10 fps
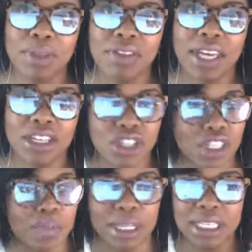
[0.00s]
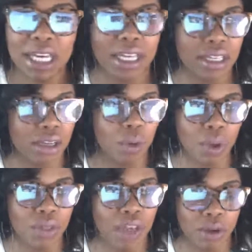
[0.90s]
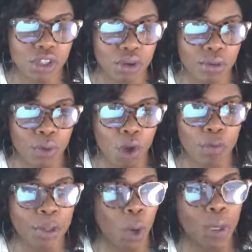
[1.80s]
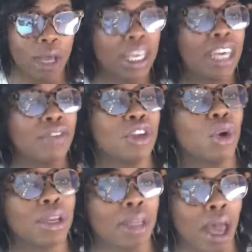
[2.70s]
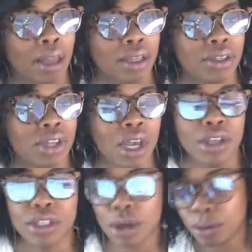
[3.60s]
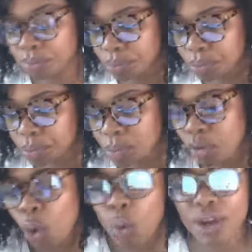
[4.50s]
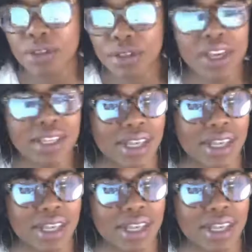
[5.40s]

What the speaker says: that could just be done without your involvement or without even your knowledge. So, one of the things I